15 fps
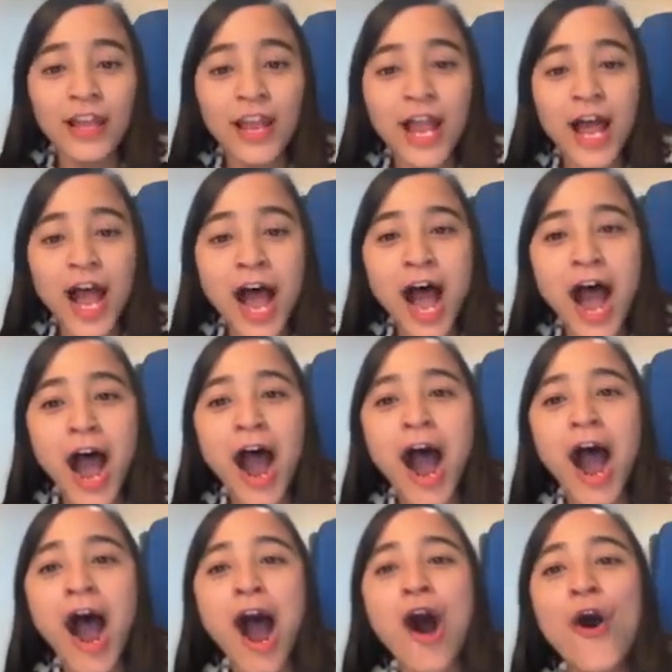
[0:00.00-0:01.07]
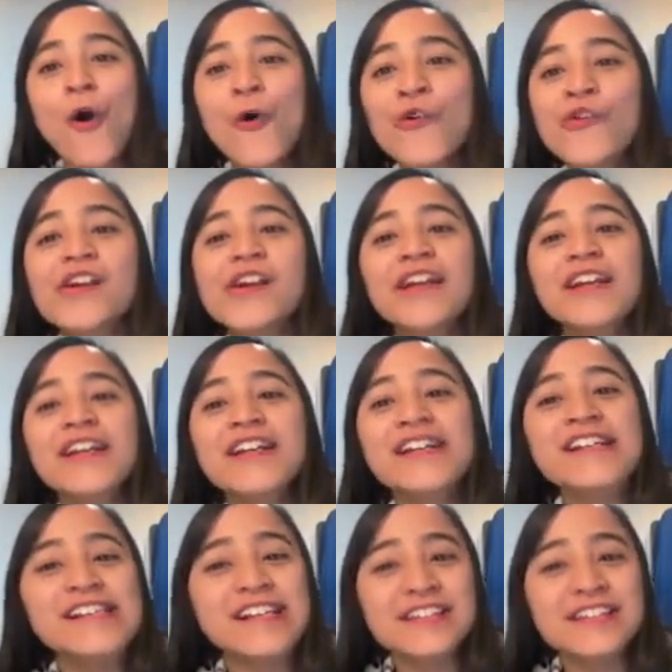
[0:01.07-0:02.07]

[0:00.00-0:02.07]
loudly